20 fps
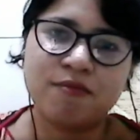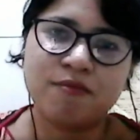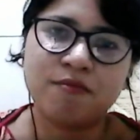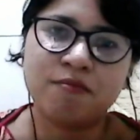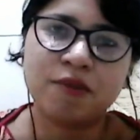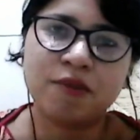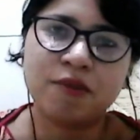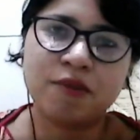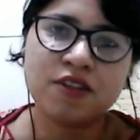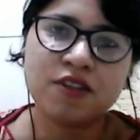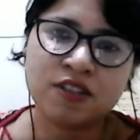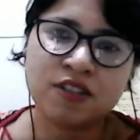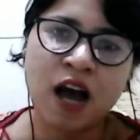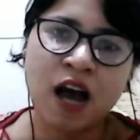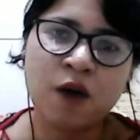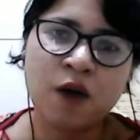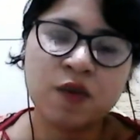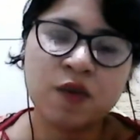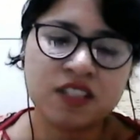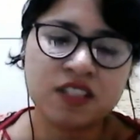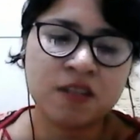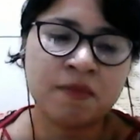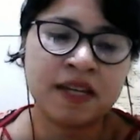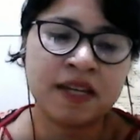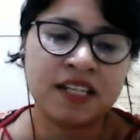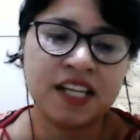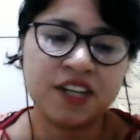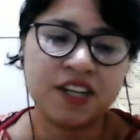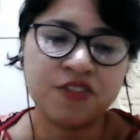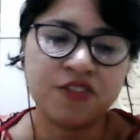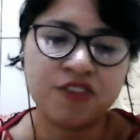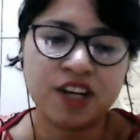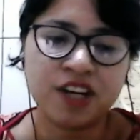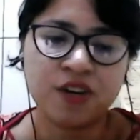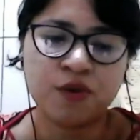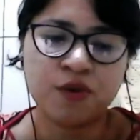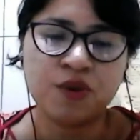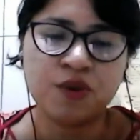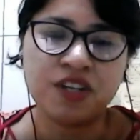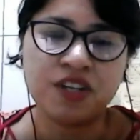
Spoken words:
because now it's a mandatory rule